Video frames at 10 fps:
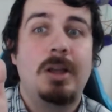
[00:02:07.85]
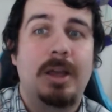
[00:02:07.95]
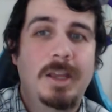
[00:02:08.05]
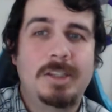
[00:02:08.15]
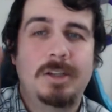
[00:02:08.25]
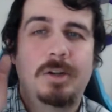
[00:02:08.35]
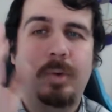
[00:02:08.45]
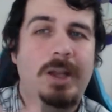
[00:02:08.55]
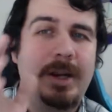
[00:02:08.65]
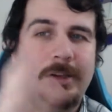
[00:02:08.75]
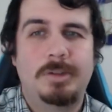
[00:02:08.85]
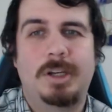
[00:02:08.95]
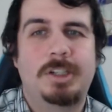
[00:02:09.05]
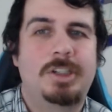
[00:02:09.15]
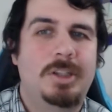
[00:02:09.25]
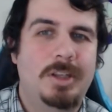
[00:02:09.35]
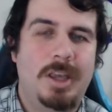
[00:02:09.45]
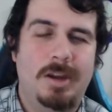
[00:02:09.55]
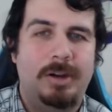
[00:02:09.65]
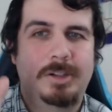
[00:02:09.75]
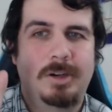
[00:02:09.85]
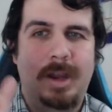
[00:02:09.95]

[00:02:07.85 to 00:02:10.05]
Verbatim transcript: It's a great introduction to the character.